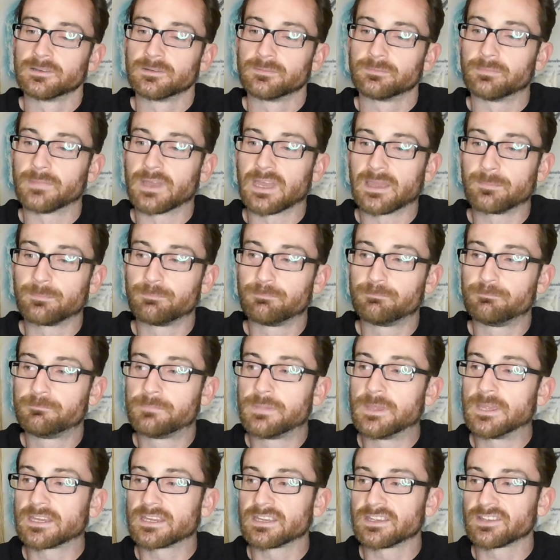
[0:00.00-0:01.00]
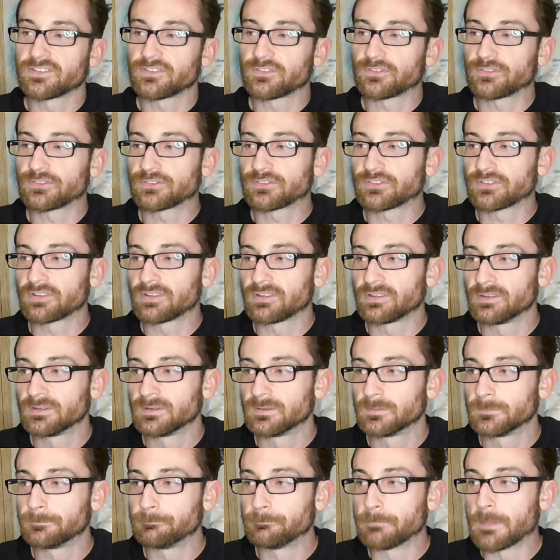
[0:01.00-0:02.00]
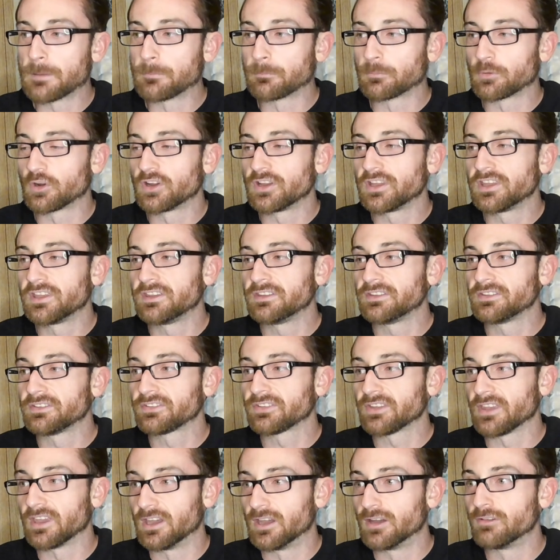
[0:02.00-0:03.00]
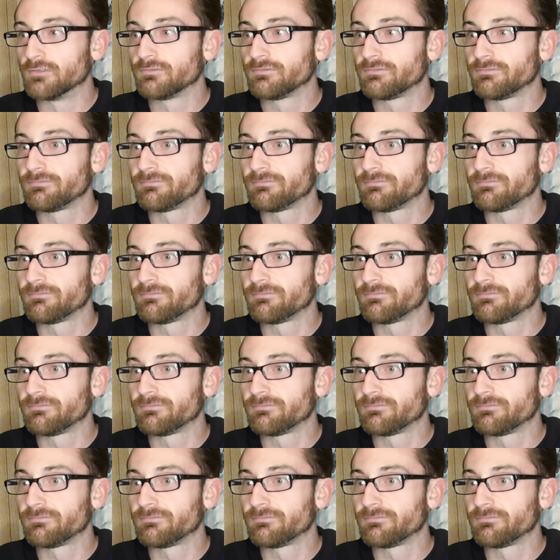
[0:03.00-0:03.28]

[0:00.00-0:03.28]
my biggest memories of